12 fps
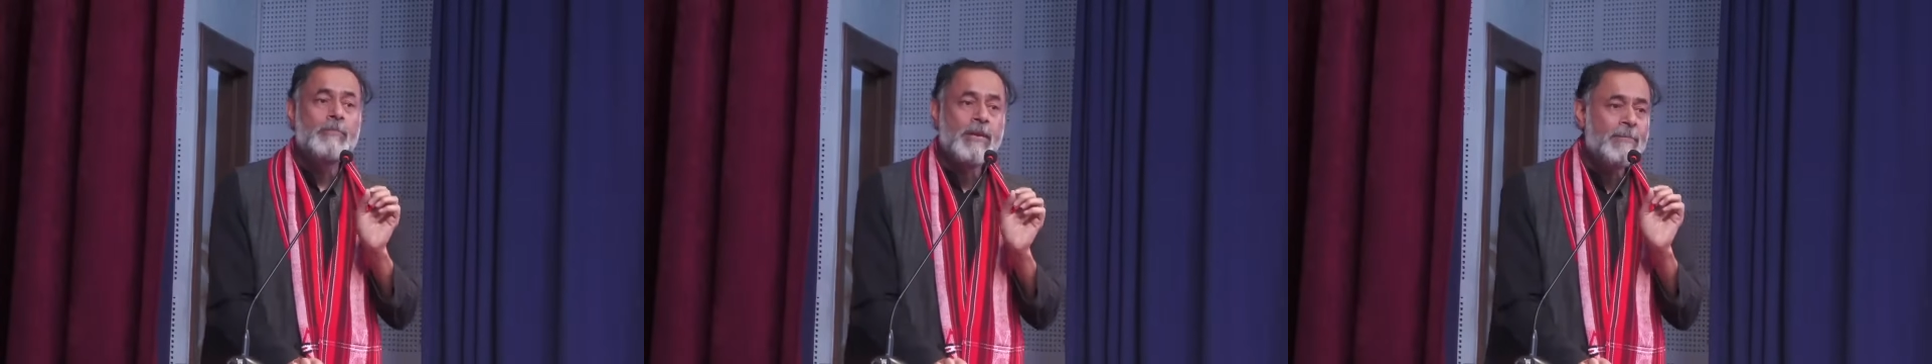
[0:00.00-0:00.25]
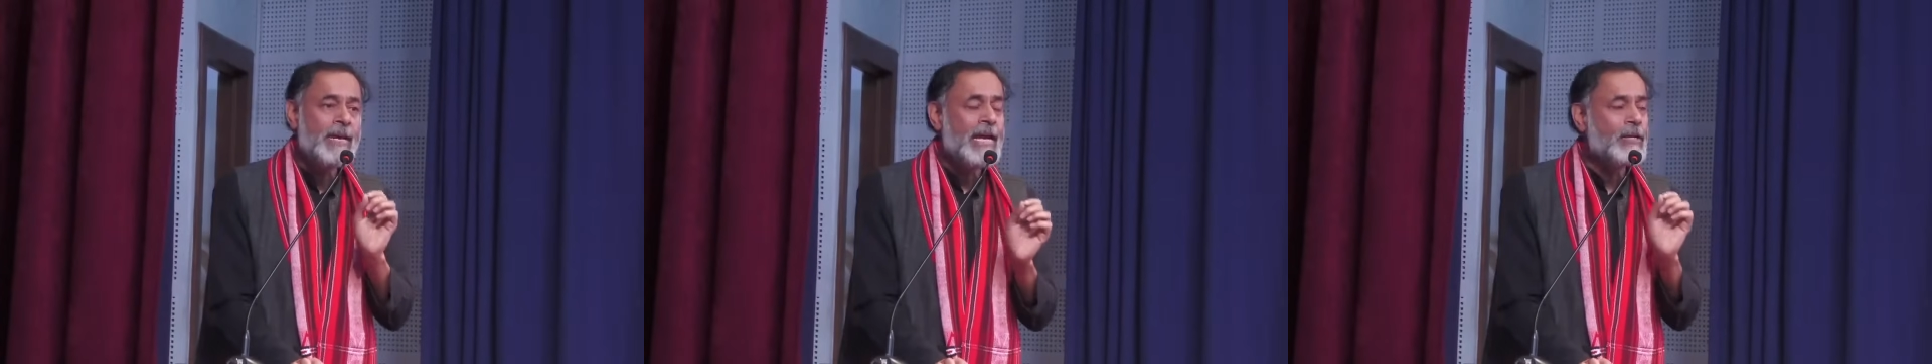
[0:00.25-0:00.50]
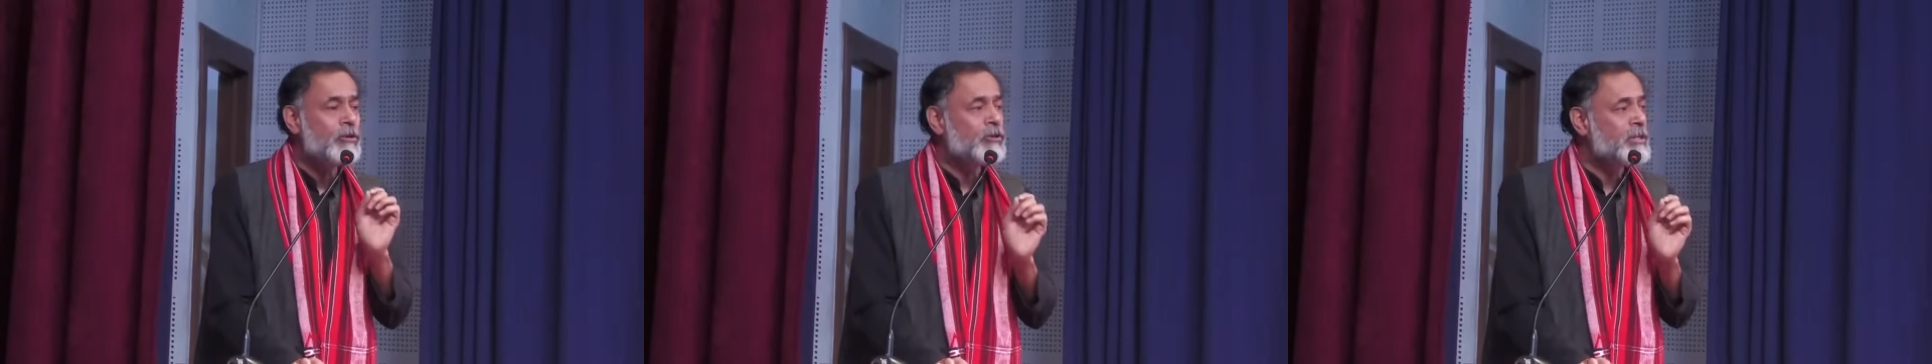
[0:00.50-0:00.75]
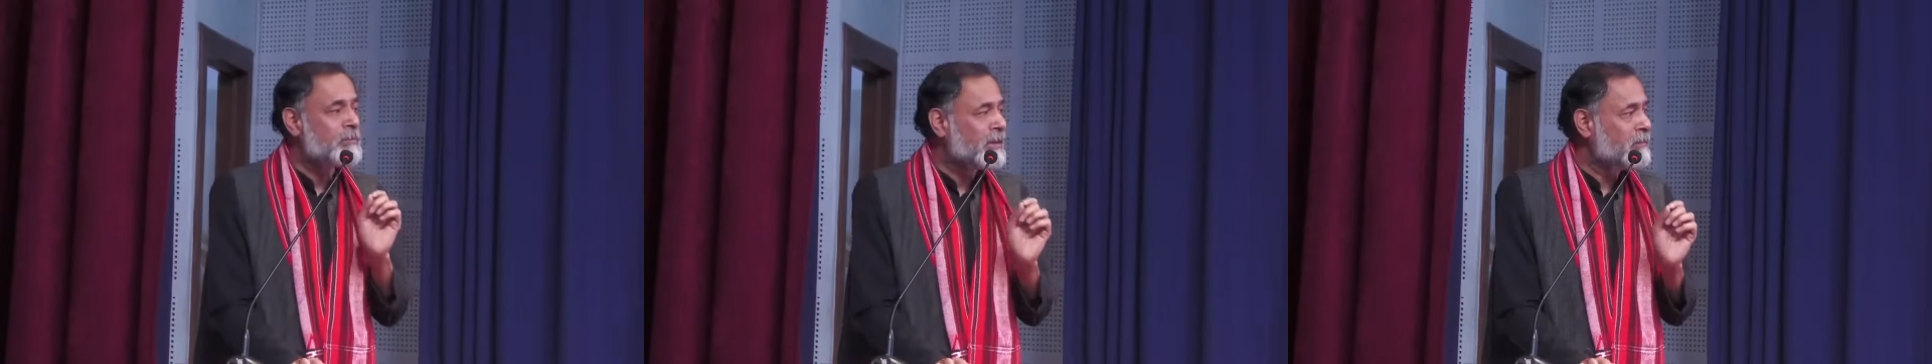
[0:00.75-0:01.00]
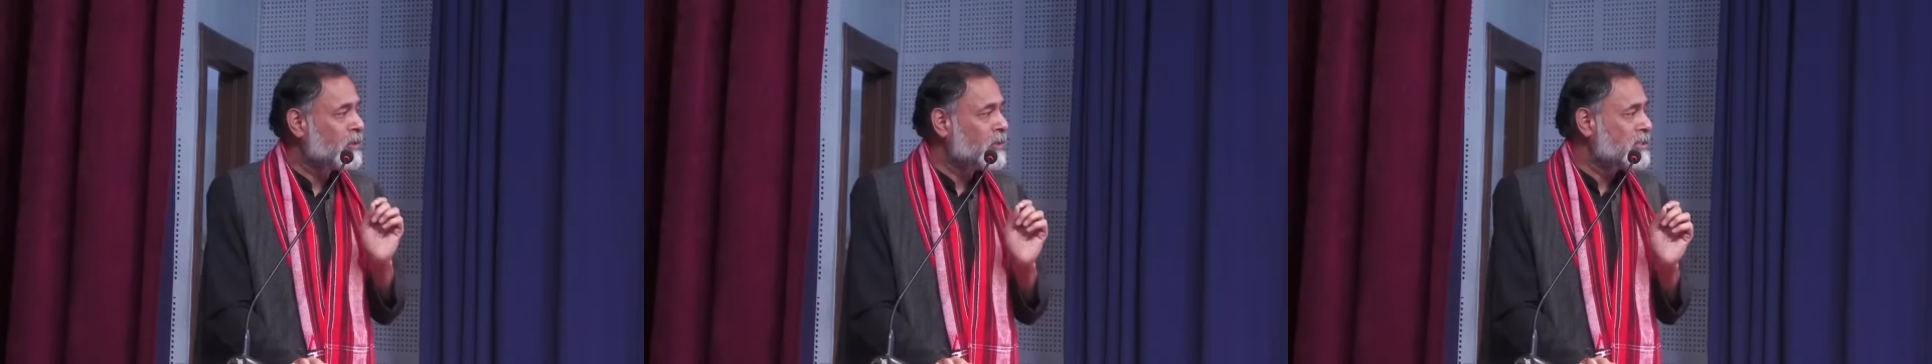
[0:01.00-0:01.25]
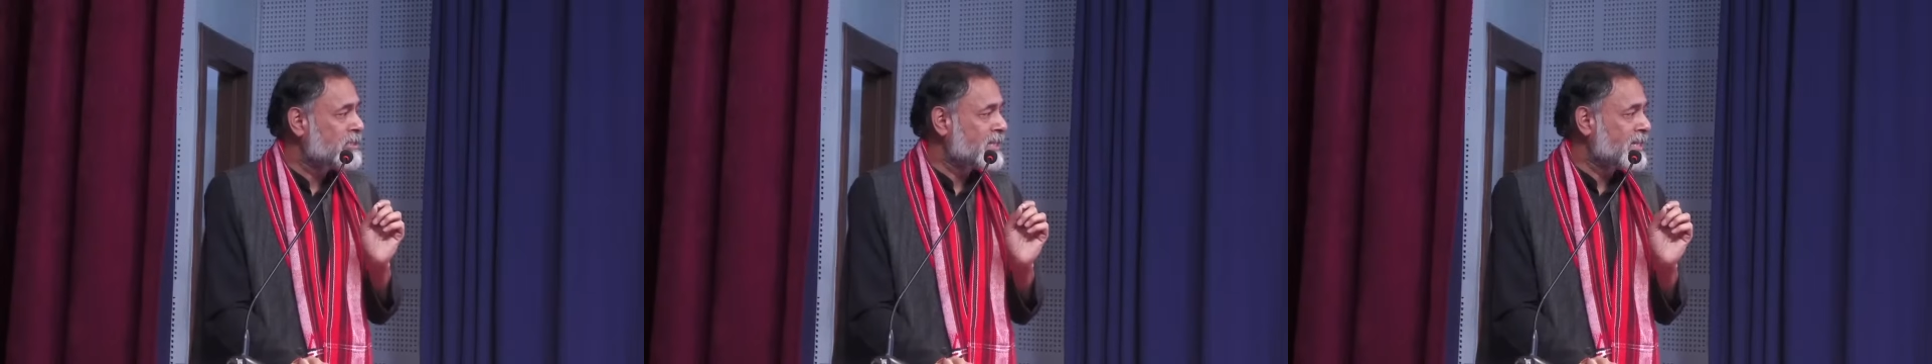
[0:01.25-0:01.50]
people like Dr.
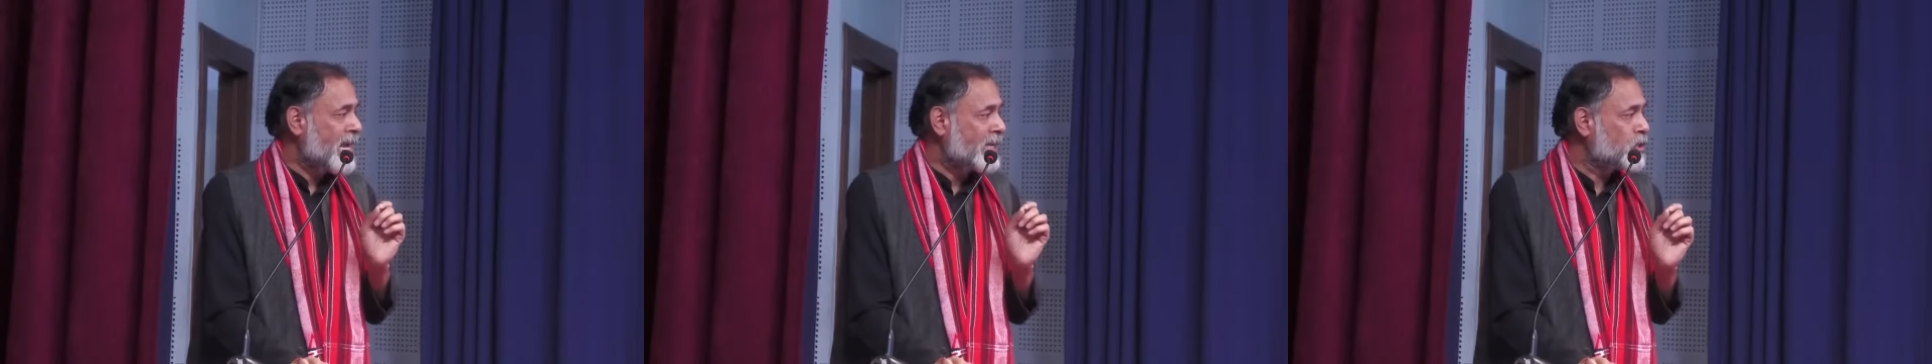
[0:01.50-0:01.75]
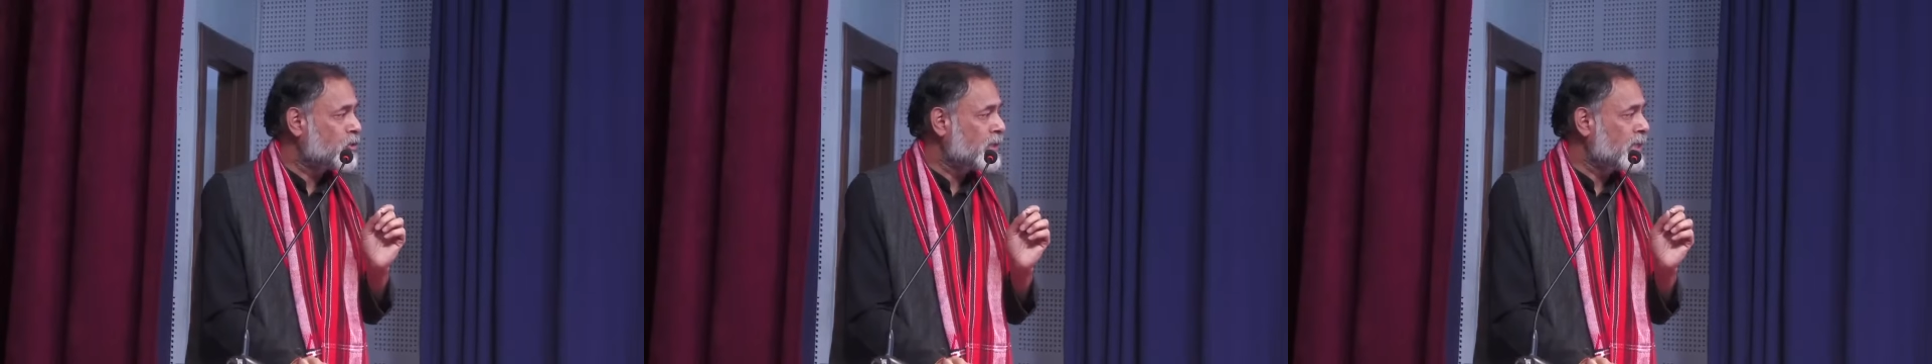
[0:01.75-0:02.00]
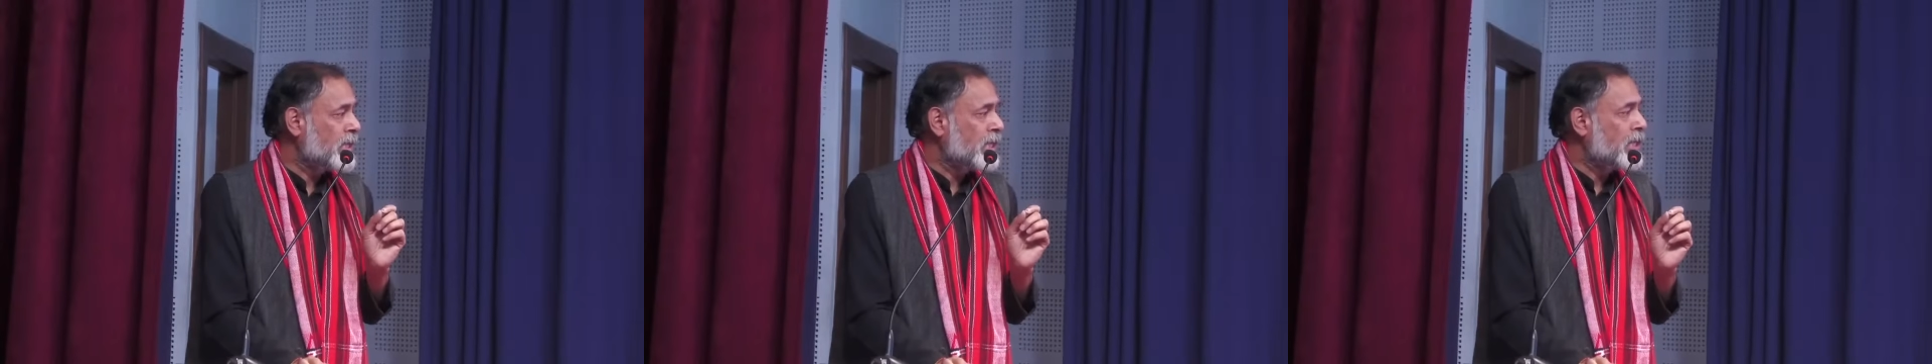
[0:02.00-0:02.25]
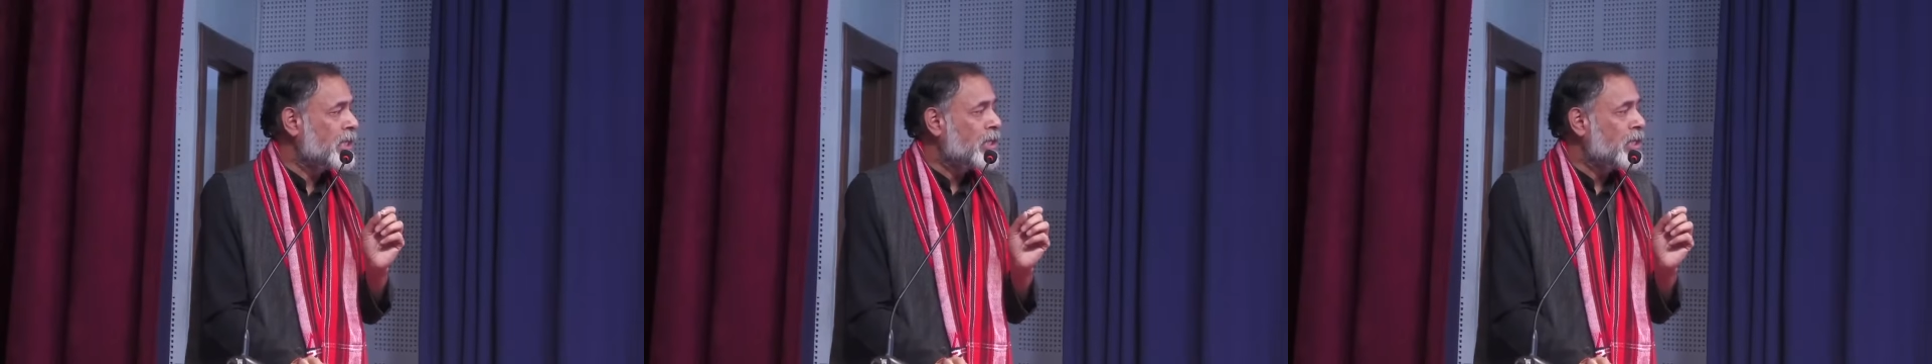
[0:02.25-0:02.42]
Manmohan Singh actually